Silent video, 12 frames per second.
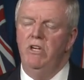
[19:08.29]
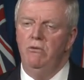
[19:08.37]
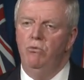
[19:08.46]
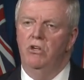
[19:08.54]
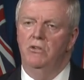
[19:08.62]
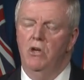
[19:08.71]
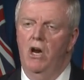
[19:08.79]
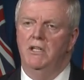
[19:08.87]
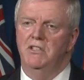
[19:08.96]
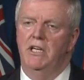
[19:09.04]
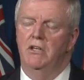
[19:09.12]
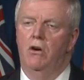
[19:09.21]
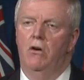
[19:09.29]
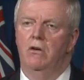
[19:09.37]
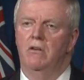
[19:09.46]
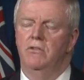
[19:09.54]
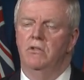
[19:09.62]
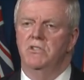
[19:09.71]
we will not get
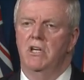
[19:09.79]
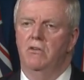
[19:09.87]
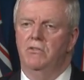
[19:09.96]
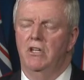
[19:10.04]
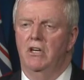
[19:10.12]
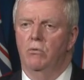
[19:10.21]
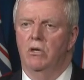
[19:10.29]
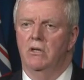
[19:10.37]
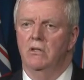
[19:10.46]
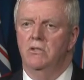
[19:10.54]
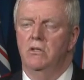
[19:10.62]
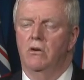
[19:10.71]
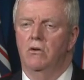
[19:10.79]
all of those healthcare workers